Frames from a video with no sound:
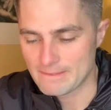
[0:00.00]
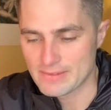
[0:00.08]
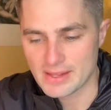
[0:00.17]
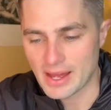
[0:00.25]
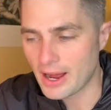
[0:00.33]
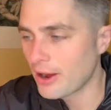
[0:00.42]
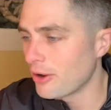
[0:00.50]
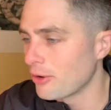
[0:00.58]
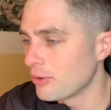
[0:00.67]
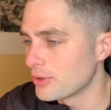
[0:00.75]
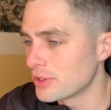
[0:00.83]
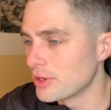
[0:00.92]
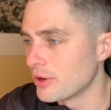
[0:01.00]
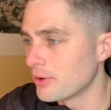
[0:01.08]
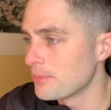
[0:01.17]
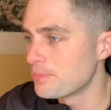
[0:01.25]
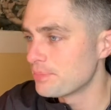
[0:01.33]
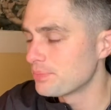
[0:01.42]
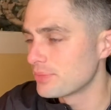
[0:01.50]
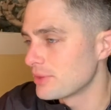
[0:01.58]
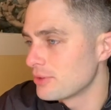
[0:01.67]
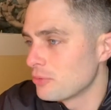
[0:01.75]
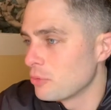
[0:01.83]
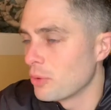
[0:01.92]
how,
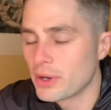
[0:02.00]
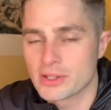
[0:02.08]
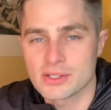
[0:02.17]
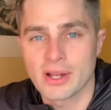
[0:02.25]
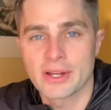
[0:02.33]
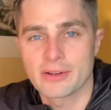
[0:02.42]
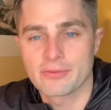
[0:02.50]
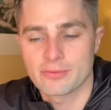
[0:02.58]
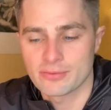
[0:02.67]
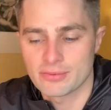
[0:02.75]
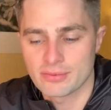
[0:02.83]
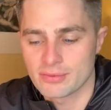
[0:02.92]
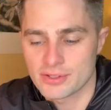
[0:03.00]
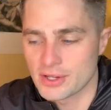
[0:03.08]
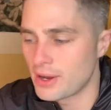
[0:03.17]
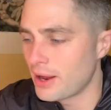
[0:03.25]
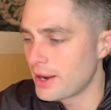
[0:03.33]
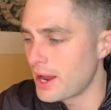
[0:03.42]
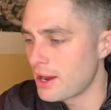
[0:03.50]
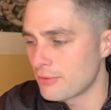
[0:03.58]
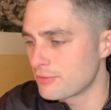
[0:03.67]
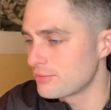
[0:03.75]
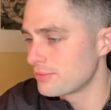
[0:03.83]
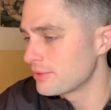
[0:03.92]
what it's like to not have,
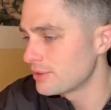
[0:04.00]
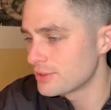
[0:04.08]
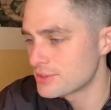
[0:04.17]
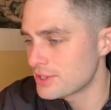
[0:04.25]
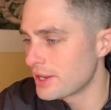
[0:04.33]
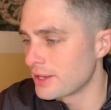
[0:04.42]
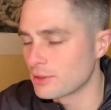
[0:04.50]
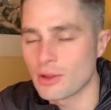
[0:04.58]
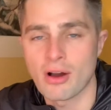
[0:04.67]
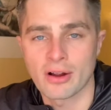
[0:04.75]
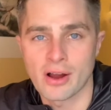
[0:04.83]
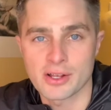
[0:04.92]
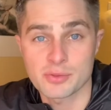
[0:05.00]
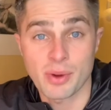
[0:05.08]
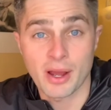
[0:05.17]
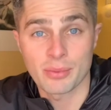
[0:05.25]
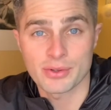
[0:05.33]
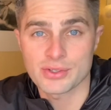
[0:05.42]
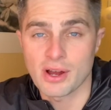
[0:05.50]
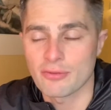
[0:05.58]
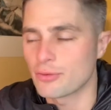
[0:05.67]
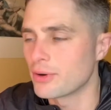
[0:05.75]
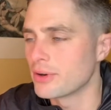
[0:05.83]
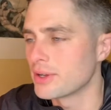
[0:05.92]
say, Logos Bible
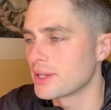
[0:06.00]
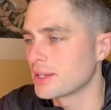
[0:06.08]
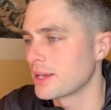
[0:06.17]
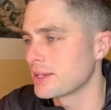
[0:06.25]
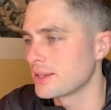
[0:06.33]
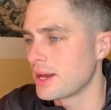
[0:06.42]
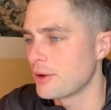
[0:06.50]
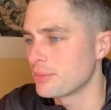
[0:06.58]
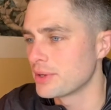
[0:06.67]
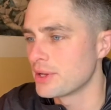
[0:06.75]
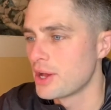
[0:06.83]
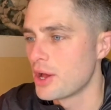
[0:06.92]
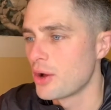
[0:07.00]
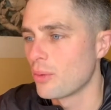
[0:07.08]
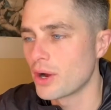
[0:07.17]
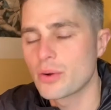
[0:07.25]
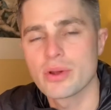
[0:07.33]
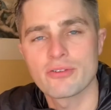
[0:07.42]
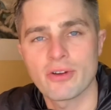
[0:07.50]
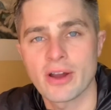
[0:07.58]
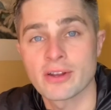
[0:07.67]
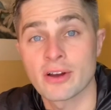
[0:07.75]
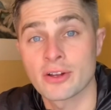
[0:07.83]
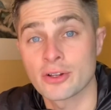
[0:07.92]
software or anything like that. But what can we find
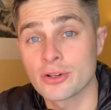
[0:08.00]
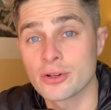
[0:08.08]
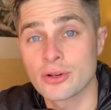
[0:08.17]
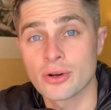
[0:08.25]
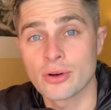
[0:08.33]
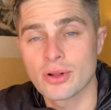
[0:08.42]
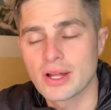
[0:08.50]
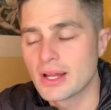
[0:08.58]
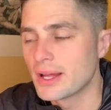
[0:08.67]
on Google?